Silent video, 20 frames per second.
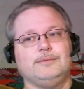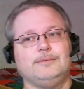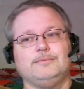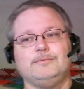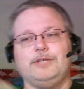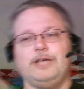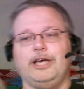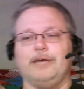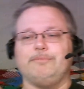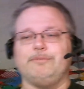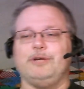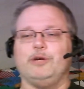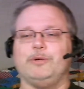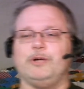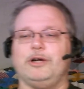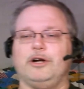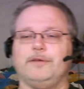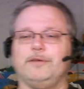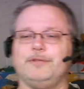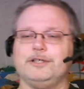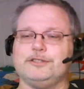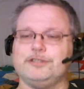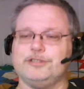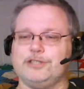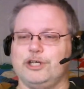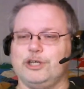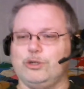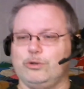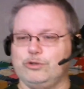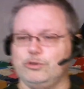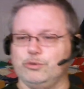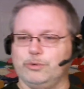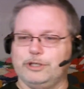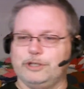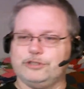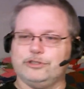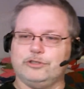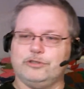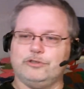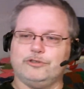Yeah, here we are. This is the old
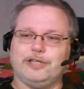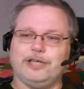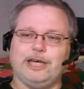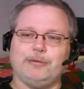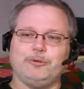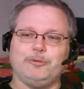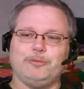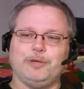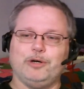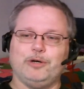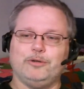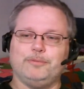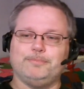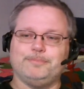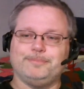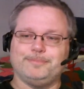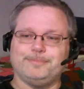original cable modem.